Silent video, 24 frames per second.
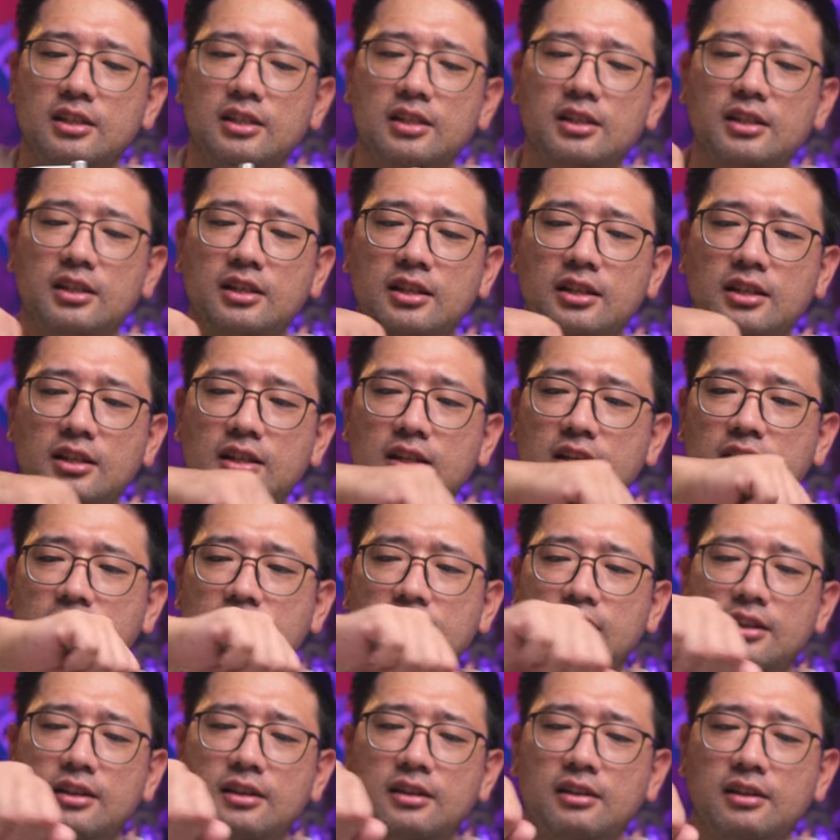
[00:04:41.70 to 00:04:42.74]

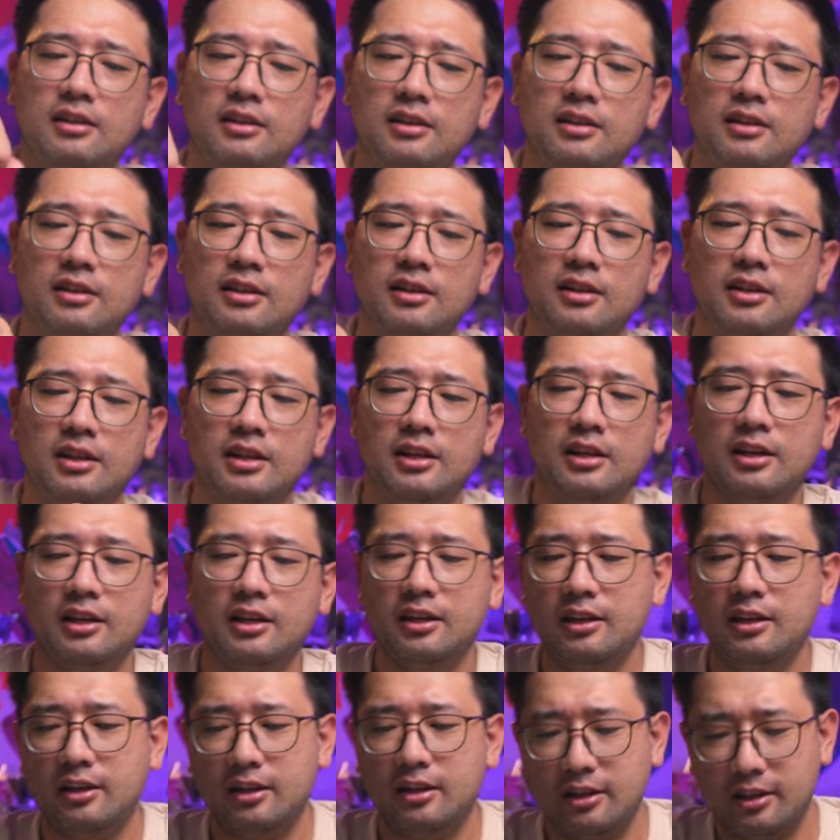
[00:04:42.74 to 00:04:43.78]

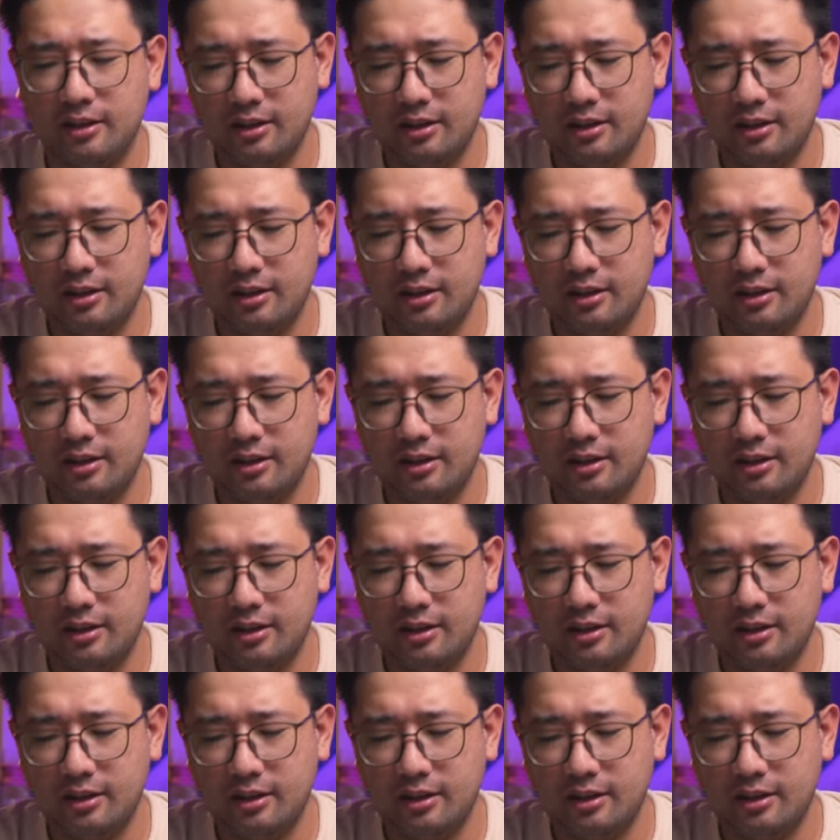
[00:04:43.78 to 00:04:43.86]
Nobody speaks.